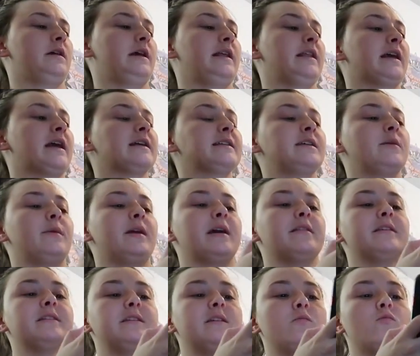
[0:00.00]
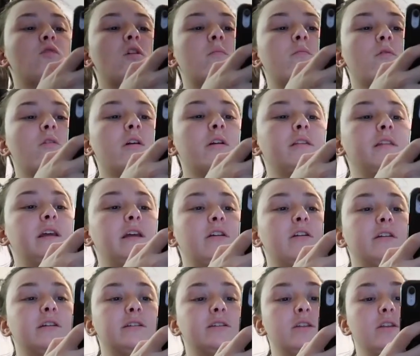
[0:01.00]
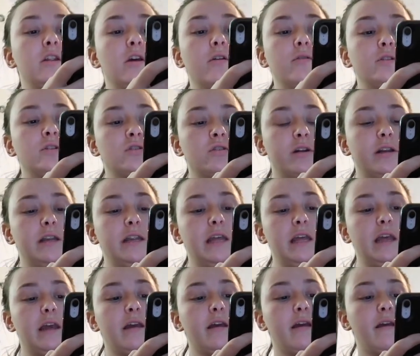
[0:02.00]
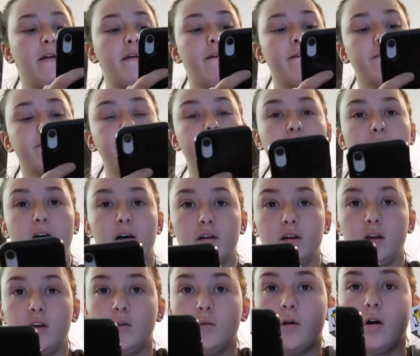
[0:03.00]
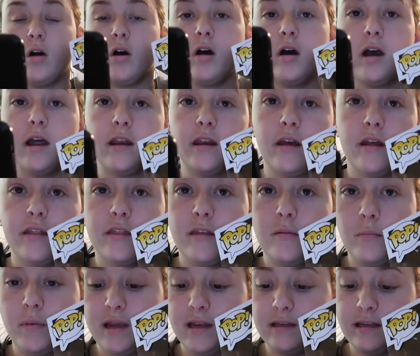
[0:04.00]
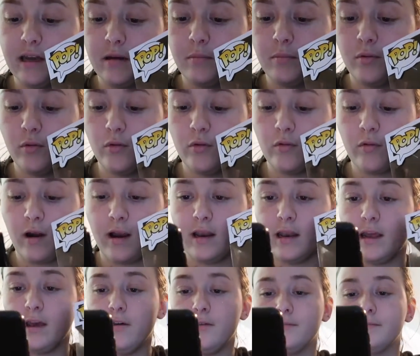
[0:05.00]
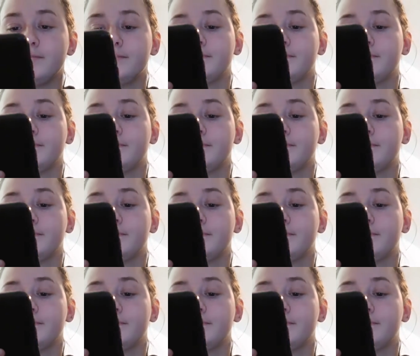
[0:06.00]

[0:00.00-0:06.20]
and like I said, we got this at Walmart. There's no trending value on the big Deadpool right now.